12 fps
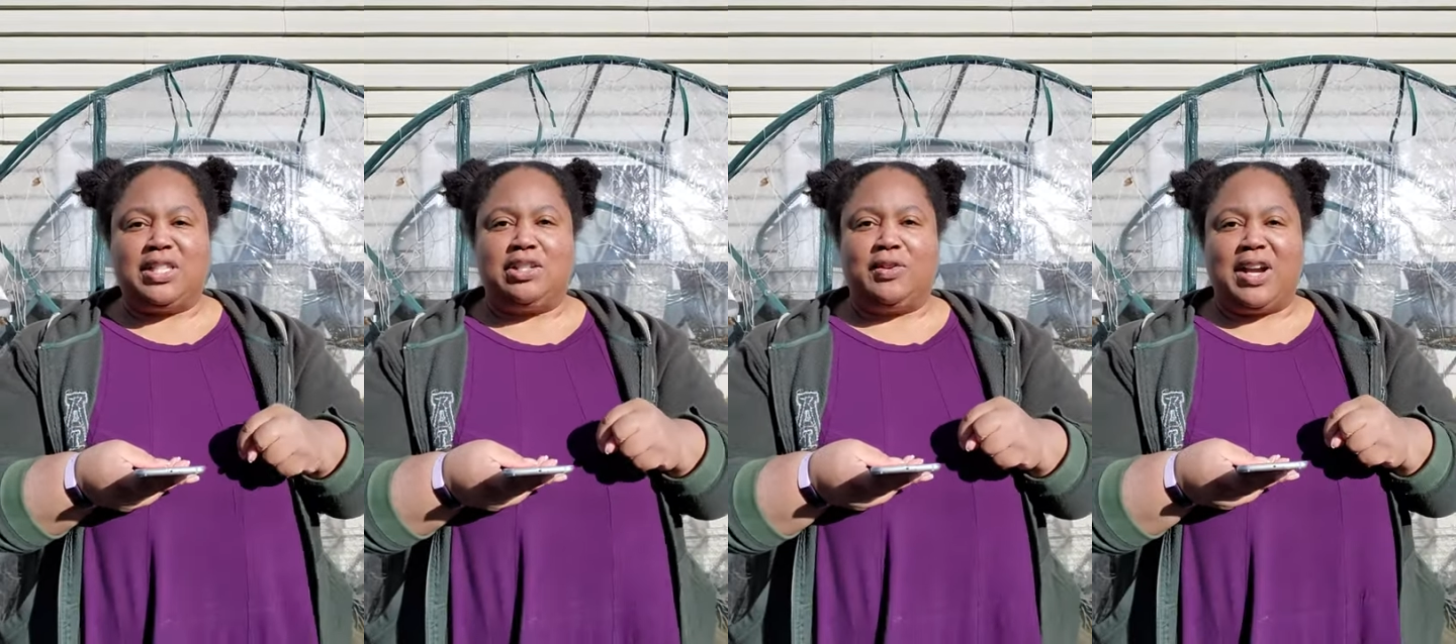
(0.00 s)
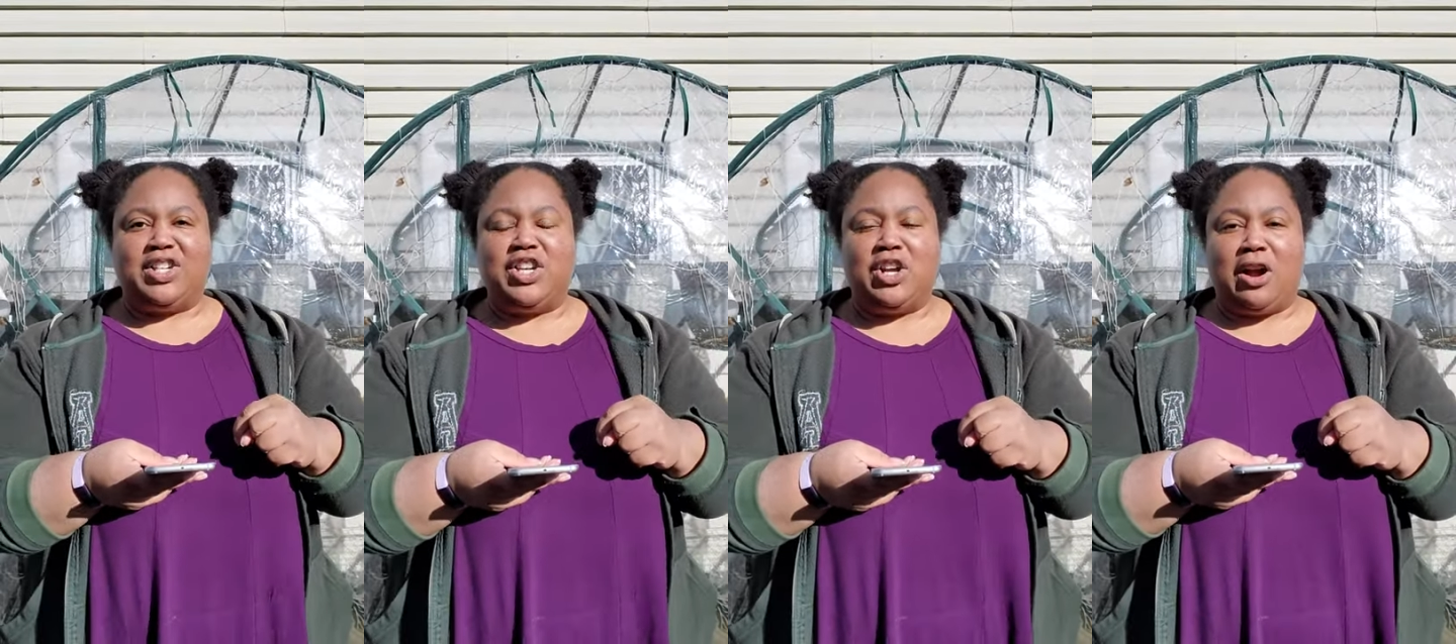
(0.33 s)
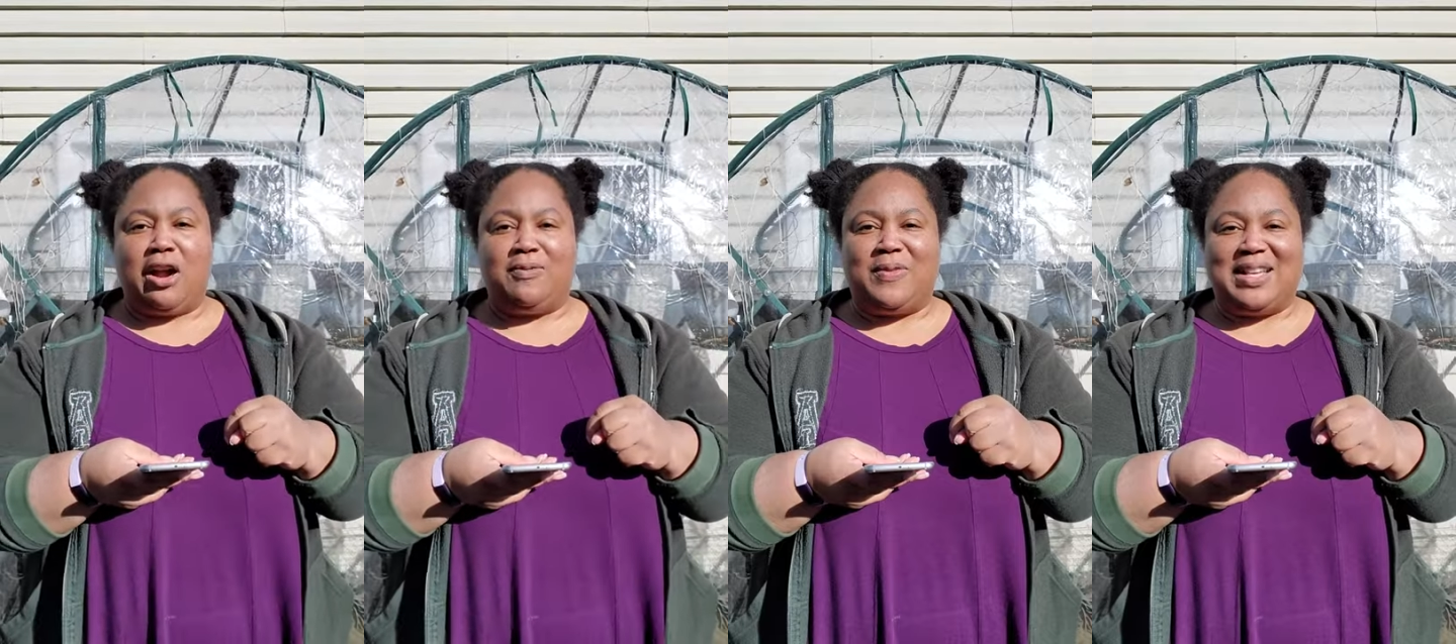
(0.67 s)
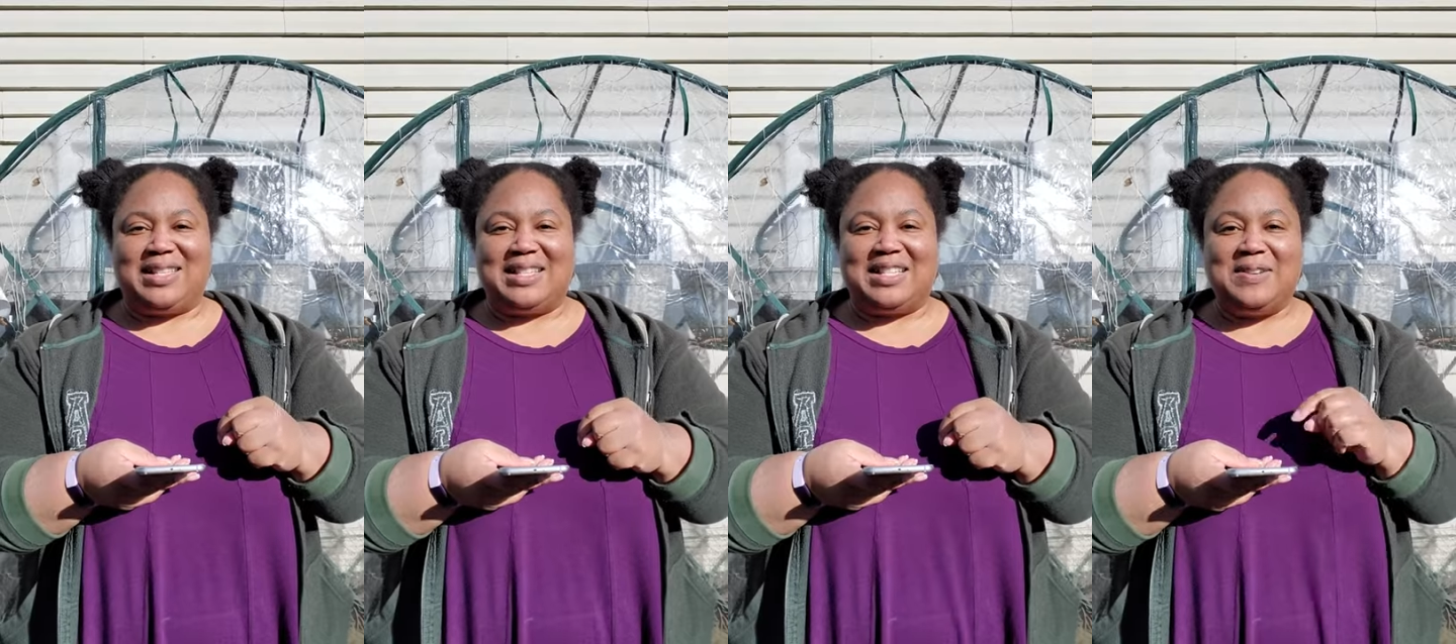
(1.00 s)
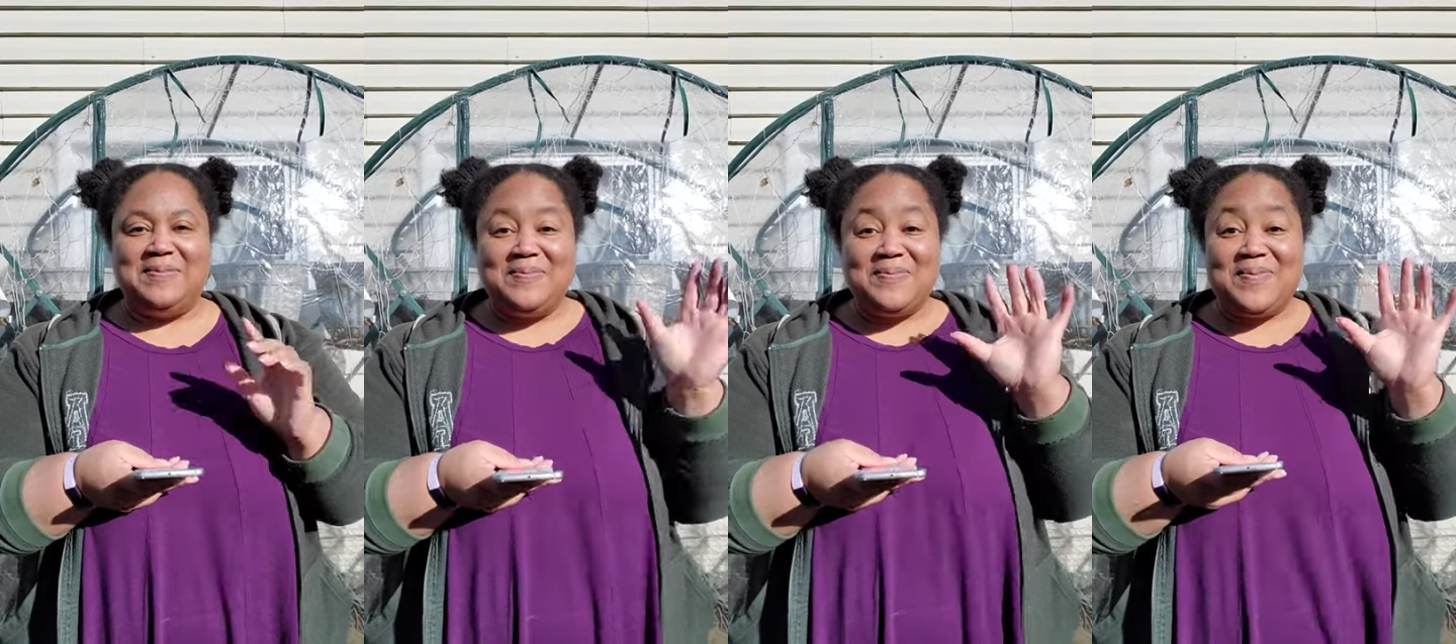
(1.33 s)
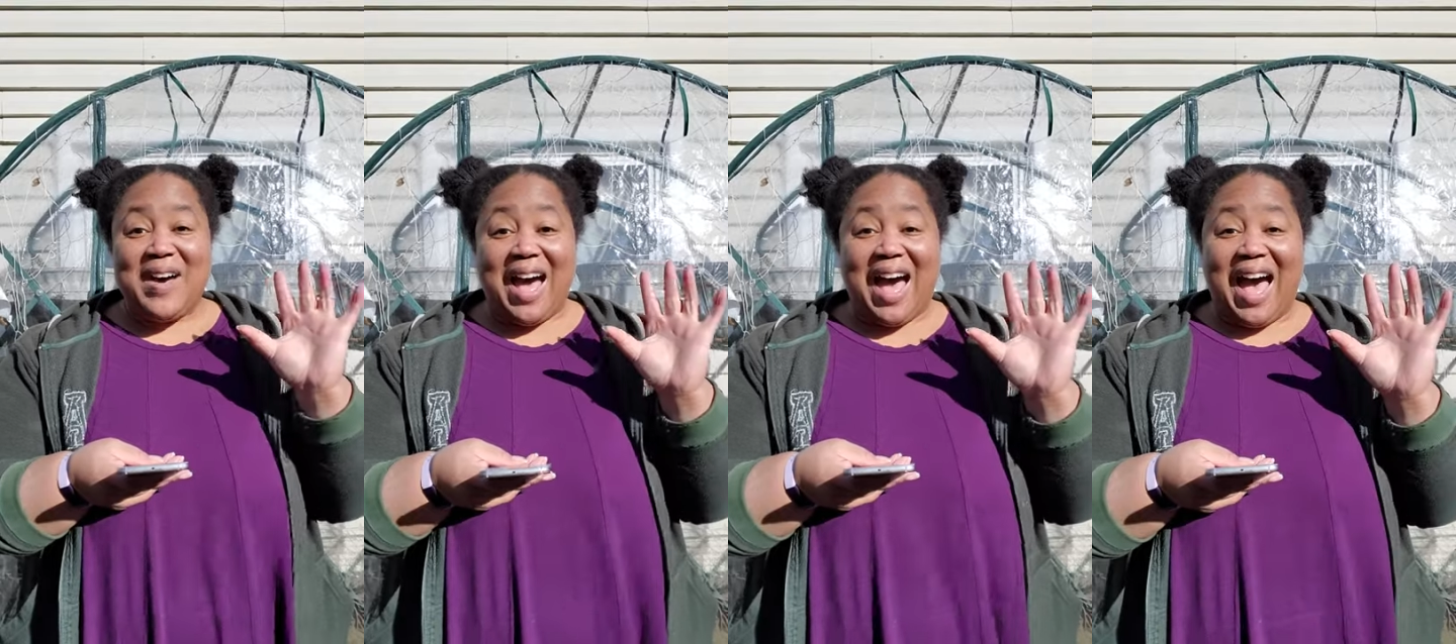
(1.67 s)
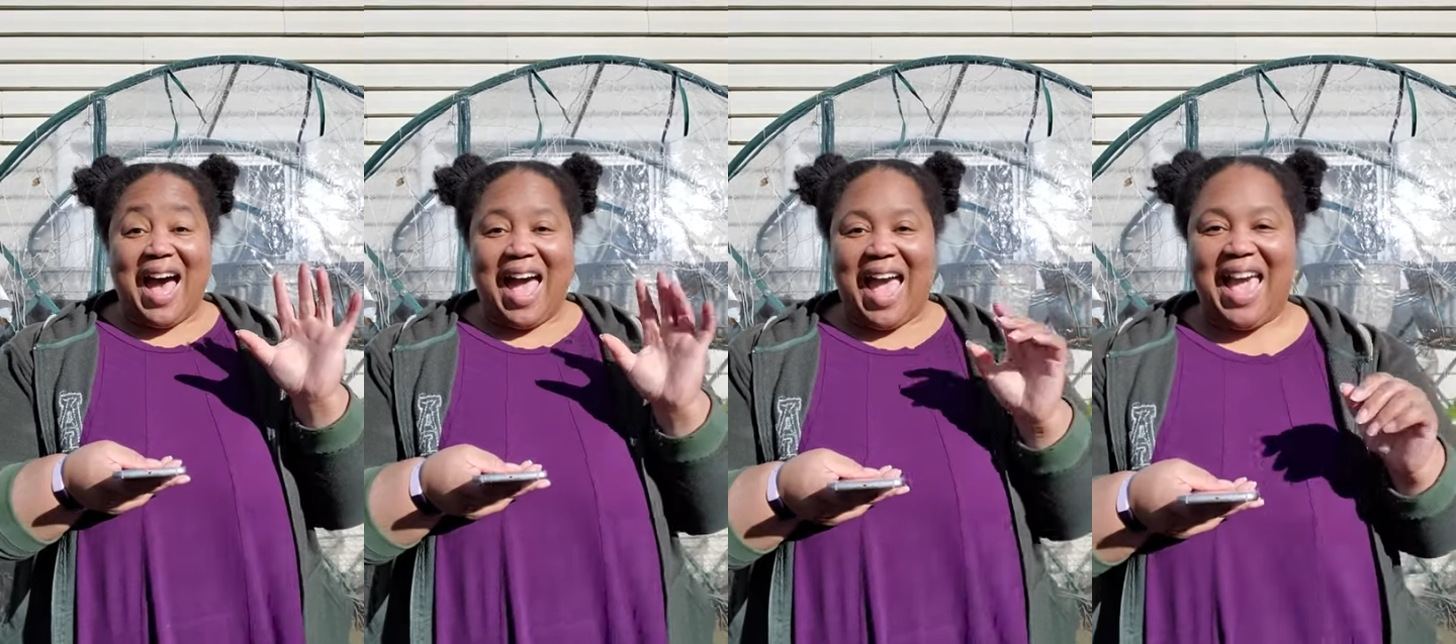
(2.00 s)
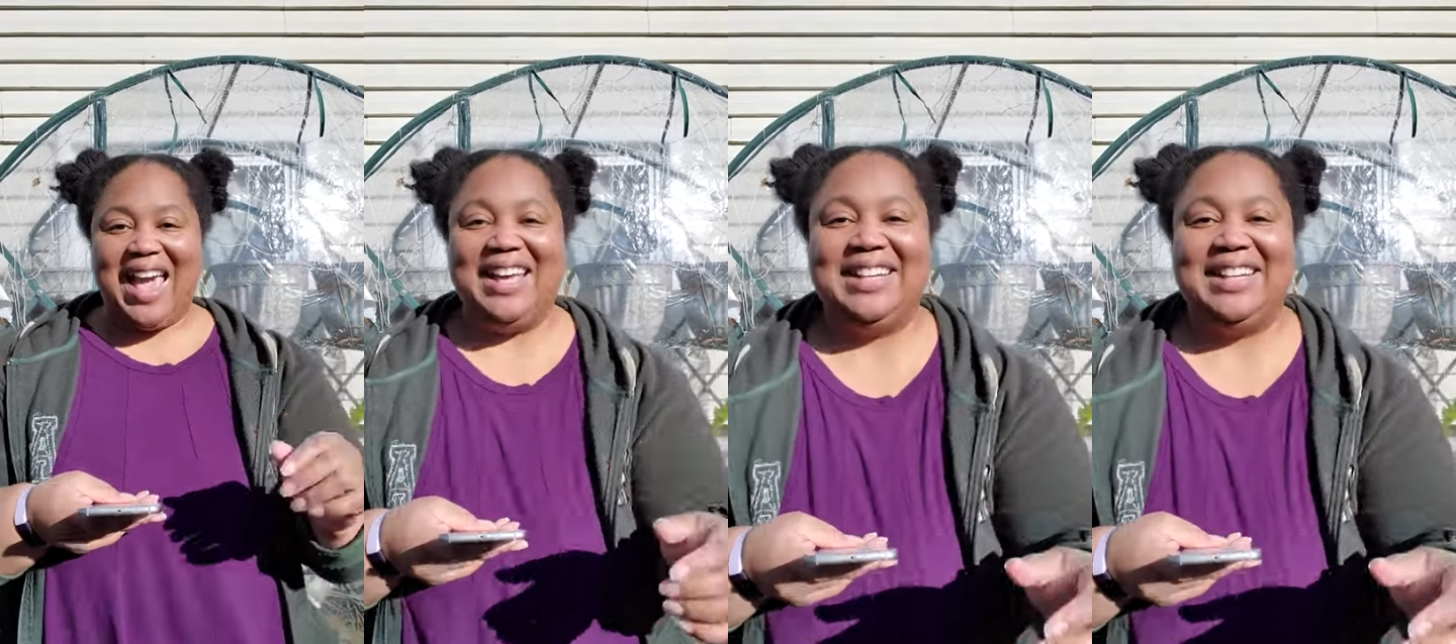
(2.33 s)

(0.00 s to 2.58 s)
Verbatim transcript: direction your garden faces. Bye!